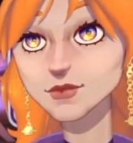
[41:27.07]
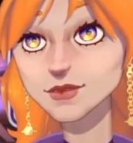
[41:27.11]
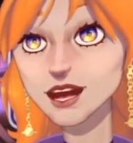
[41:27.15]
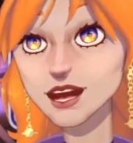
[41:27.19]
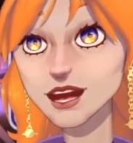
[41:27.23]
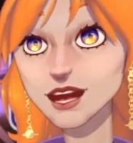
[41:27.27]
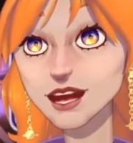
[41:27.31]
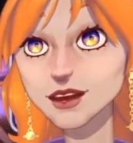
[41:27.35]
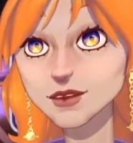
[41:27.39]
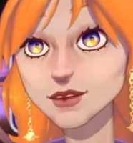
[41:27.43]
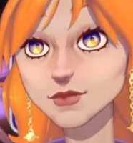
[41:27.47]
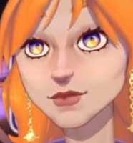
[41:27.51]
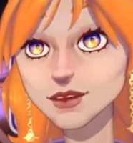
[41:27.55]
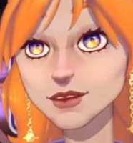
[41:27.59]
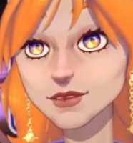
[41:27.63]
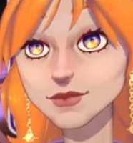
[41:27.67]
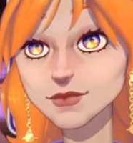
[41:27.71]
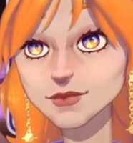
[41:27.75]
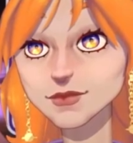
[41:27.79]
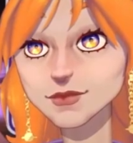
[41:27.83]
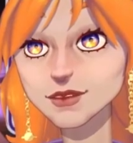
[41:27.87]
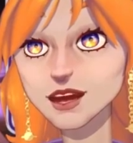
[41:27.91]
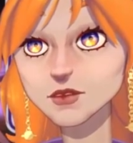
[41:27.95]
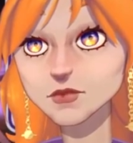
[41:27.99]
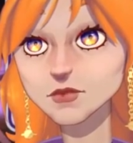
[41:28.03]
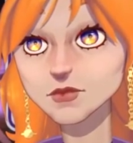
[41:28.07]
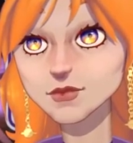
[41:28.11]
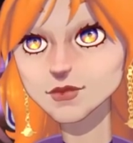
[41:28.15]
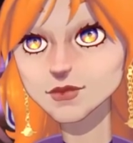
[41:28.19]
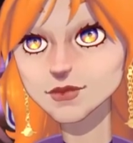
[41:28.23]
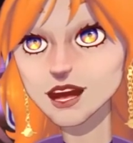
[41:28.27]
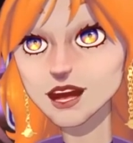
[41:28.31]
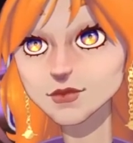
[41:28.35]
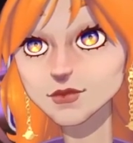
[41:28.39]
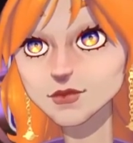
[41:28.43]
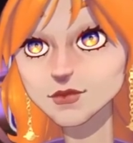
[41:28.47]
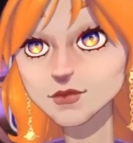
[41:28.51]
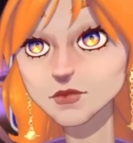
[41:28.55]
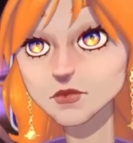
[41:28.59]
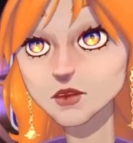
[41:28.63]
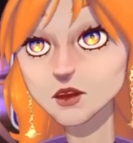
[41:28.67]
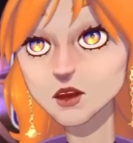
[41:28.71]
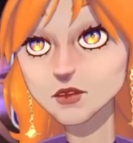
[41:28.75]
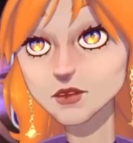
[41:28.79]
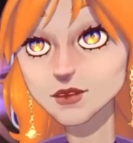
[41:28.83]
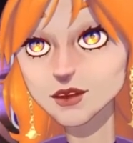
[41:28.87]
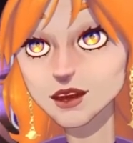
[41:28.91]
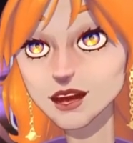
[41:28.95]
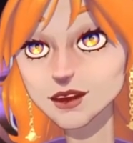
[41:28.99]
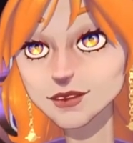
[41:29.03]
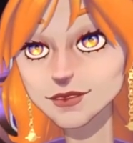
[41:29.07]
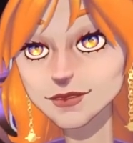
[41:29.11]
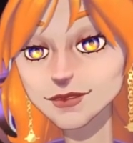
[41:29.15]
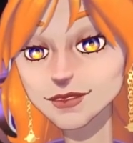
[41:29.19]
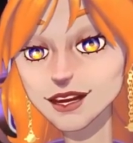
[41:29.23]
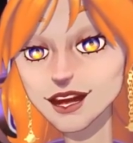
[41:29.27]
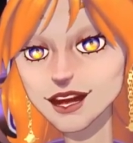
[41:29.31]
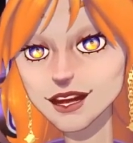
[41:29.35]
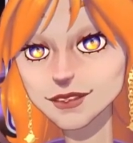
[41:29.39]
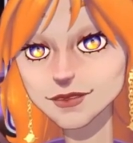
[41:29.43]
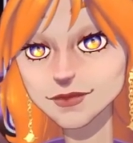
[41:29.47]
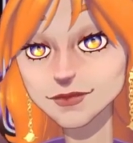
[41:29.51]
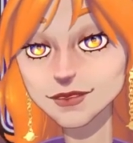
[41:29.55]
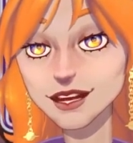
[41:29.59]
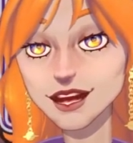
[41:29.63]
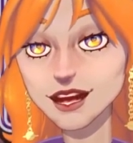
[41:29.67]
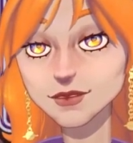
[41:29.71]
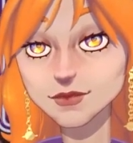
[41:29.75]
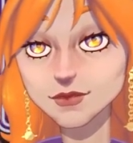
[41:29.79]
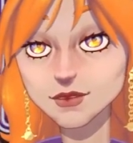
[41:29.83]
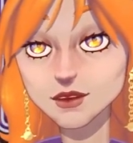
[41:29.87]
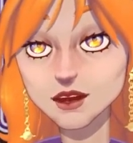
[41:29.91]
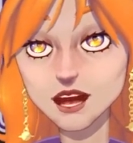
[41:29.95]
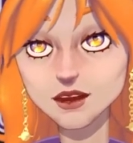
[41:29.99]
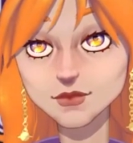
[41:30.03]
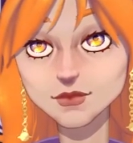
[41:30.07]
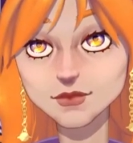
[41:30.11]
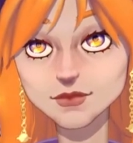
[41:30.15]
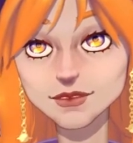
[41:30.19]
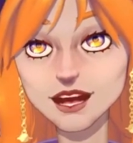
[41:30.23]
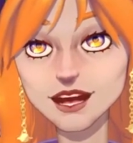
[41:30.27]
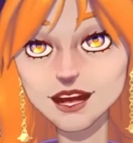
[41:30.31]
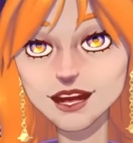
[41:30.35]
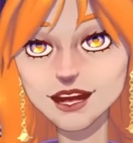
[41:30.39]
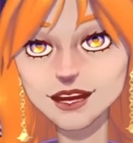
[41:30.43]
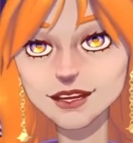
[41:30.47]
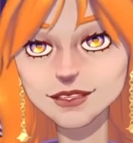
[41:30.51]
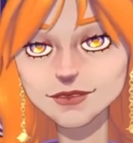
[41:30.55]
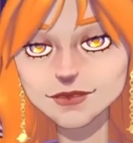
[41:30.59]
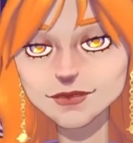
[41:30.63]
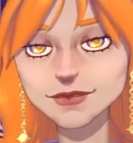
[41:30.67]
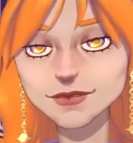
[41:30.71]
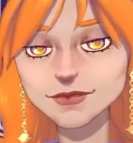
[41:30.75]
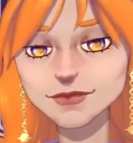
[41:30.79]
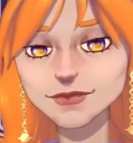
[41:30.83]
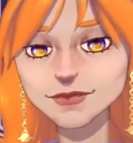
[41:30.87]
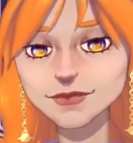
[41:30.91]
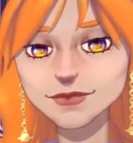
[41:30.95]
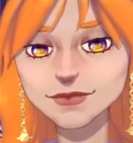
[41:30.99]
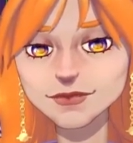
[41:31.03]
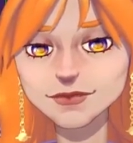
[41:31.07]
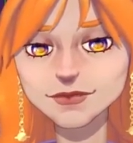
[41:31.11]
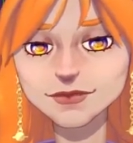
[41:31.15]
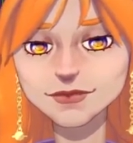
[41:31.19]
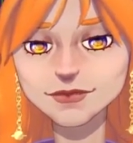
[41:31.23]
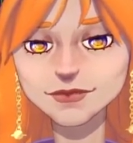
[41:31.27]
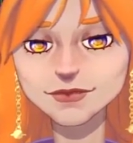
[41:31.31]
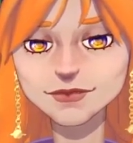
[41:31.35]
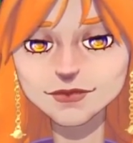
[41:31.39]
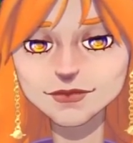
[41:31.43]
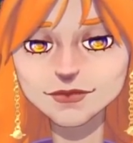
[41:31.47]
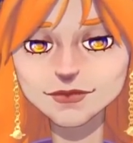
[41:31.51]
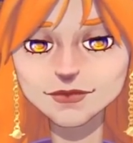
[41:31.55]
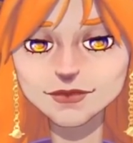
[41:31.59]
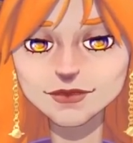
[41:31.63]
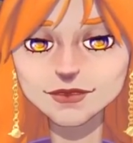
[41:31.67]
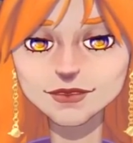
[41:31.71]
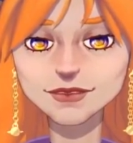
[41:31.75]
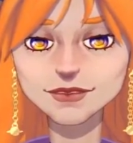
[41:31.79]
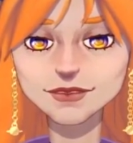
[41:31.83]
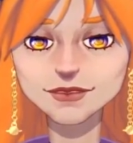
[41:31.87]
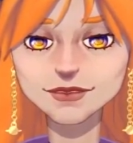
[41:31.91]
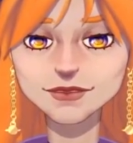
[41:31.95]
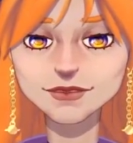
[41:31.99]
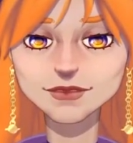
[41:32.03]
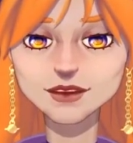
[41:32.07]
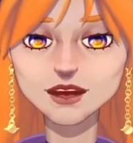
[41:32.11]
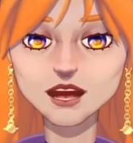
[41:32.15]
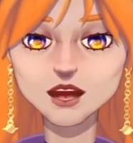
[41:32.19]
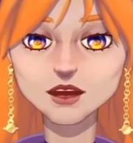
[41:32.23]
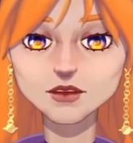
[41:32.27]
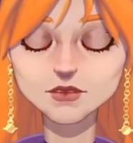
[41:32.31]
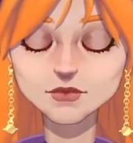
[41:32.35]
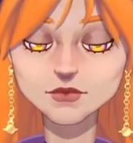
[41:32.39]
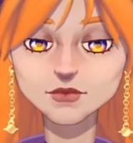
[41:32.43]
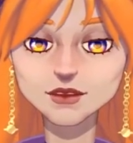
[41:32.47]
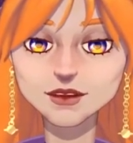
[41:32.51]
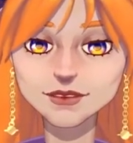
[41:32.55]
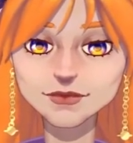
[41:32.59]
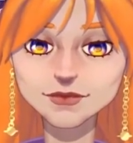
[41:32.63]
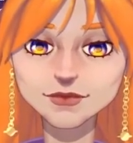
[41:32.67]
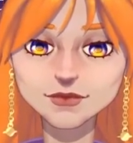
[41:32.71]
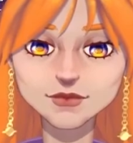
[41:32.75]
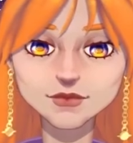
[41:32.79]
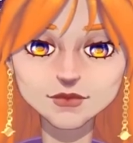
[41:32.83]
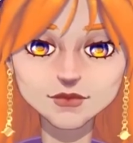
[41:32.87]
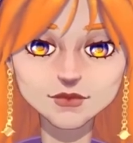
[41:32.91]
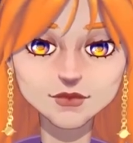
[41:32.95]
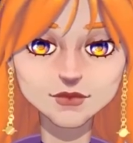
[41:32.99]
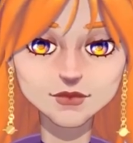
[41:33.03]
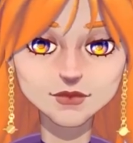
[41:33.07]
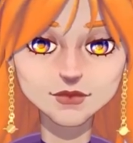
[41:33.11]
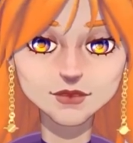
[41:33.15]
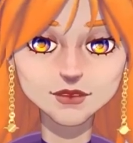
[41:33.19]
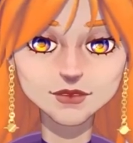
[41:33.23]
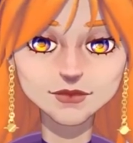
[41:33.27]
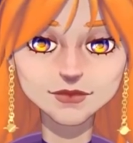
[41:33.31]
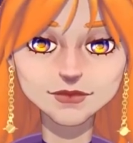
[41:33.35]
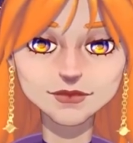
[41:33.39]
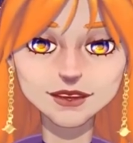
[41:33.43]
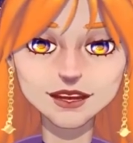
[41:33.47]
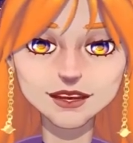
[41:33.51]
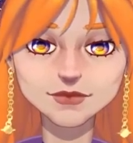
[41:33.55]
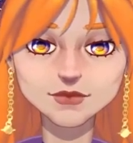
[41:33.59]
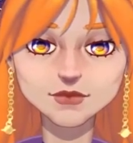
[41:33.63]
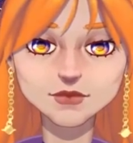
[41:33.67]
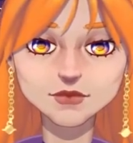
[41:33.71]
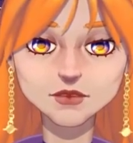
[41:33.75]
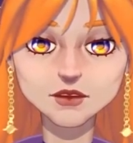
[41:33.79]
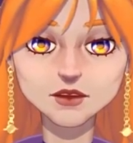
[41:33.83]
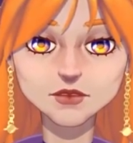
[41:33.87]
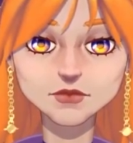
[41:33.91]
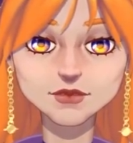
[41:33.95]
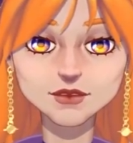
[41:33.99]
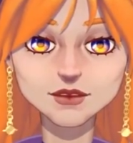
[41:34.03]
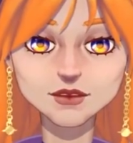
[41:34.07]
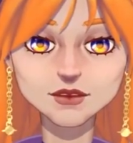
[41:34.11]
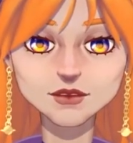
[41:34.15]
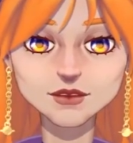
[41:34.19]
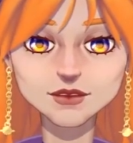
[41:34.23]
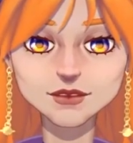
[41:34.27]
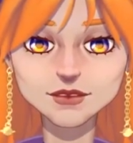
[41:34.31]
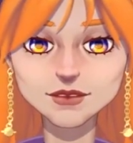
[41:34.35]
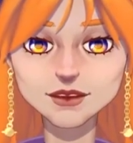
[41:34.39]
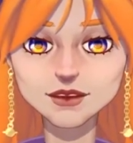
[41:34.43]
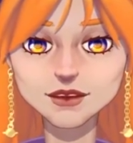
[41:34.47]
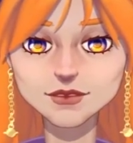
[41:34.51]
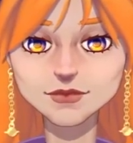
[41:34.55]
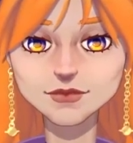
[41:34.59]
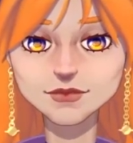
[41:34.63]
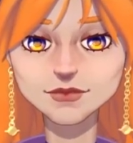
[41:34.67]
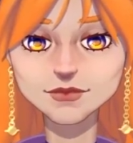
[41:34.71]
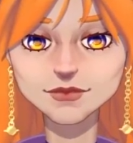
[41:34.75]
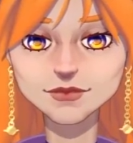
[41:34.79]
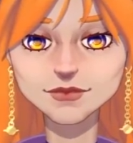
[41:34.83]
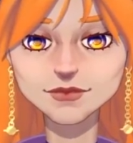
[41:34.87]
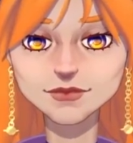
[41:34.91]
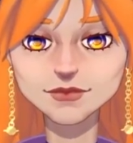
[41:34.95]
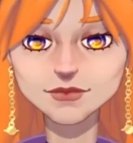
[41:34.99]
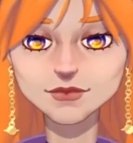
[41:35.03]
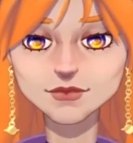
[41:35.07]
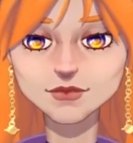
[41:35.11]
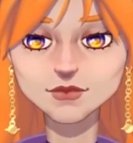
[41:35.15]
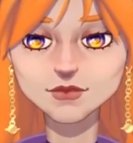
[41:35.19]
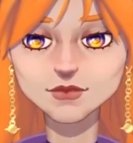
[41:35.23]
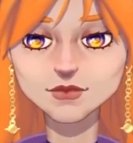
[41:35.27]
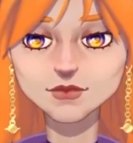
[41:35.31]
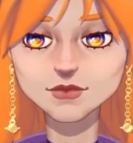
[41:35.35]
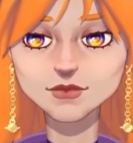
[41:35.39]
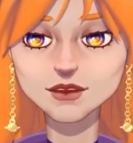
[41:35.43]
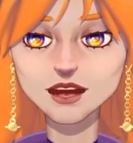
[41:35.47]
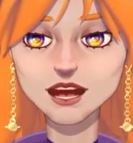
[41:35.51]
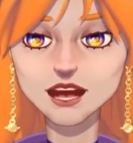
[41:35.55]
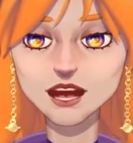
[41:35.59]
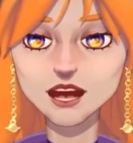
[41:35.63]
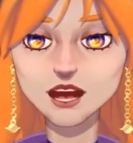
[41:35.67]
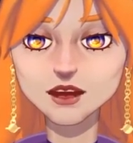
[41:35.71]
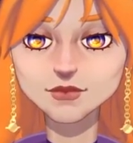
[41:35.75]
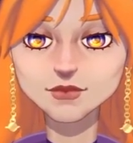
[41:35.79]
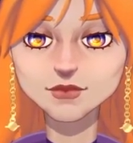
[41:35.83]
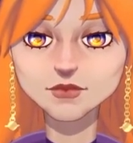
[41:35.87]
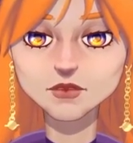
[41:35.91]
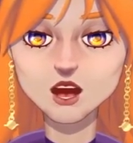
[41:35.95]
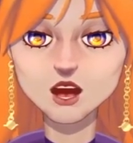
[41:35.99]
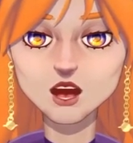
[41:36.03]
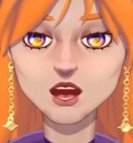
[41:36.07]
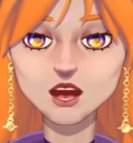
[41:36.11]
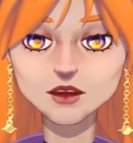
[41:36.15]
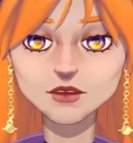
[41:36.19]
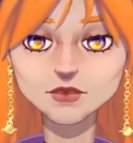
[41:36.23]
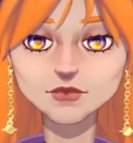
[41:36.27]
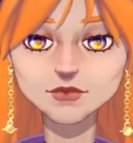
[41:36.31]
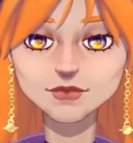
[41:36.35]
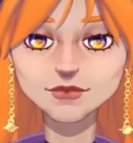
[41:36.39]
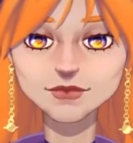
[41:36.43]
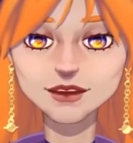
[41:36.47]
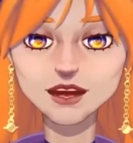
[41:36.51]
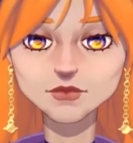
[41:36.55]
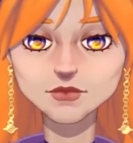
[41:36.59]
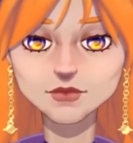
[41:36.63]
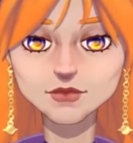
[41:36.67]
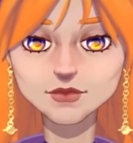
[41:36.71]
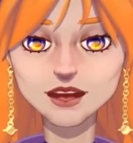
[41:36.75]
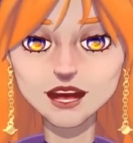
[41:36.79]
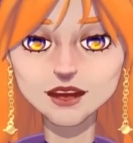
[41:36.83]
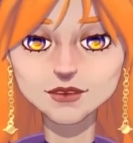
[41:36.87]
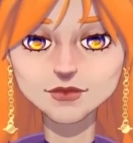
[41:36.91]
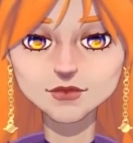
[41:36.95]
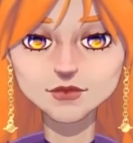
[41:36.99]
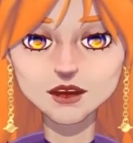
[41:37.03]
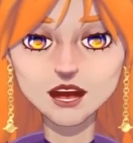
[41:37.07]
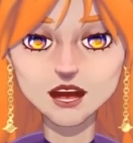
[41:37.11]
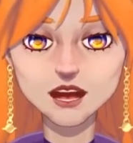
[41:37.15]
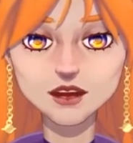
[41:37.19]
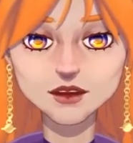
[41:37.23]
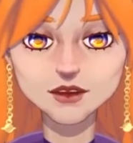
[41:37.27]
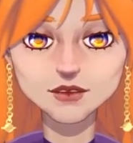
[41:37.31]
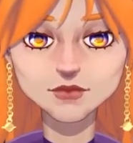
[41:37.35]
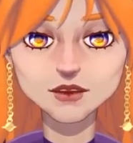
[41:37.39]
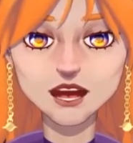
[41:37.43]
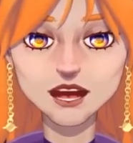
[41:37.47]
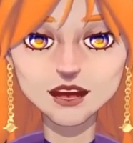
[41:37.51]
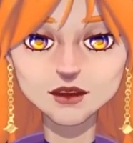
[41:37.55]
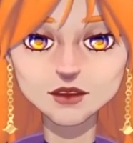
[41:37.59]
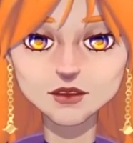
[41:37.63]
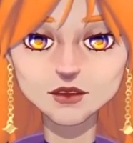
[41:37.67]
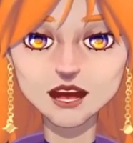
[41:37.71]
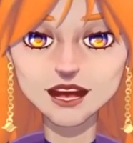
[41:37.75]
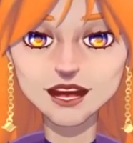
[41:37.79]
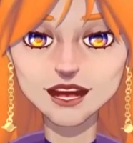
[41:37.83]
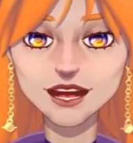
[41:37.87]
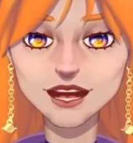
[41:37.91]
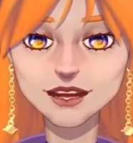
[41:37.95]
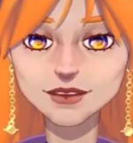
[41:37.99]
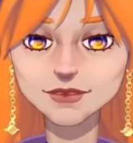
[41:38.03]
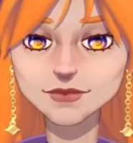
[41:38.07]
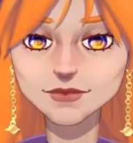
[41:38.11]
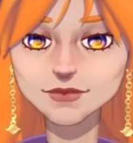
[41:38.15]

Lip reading: I don't understand what's ever going on in any game, so I'm fine. Oh, wait, we've been talking. Thanks, but call me Carolina. Of course, name's Gaspar, by the way.